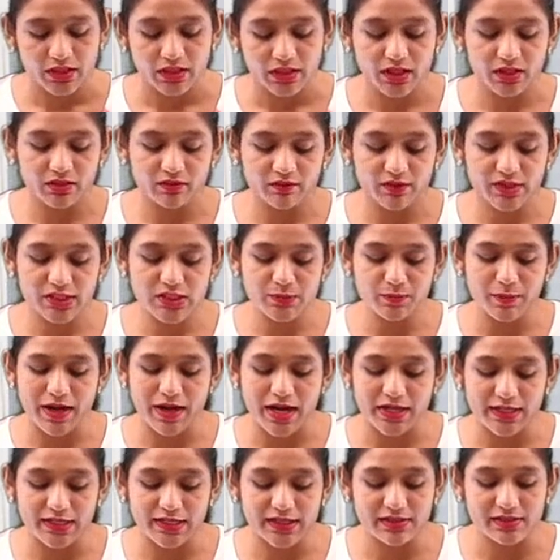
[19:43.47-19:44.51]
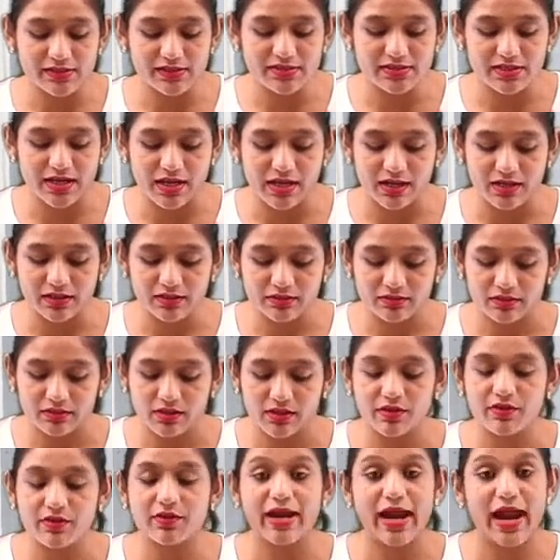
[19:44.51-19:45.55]
in which particles are
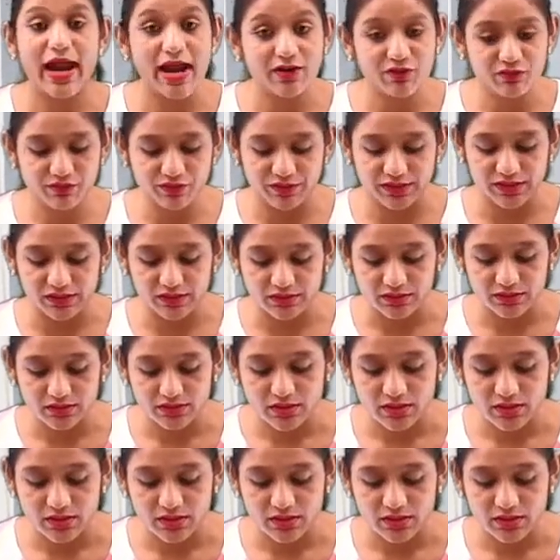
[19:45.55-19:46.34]
rarefied.